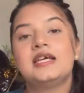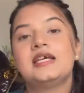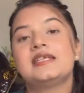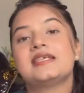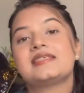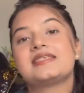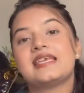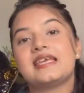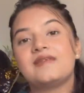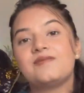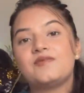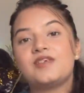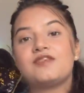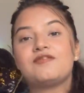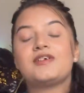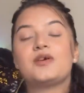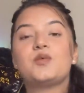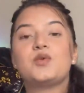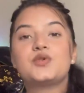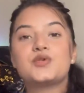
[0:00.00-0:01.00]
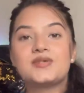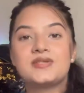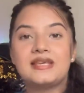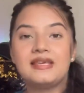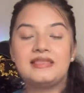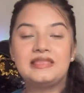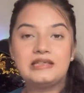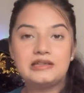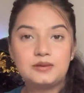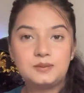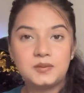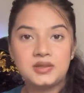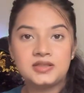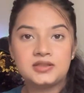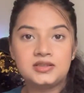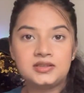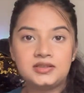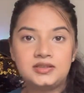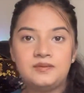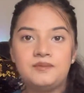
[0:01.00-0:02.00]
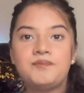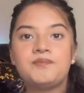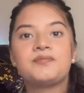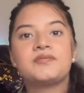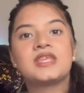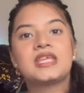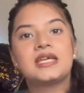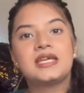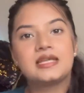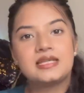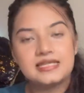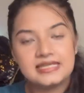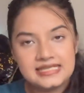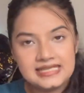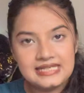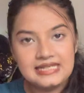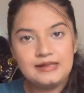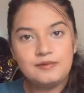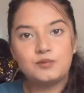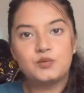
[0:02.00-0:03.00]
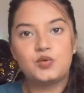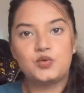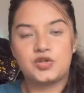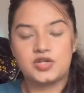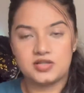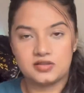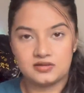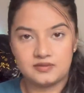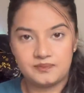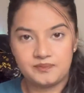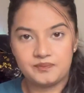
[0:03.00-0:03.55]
Same way if I want to say the mother, die Mutter.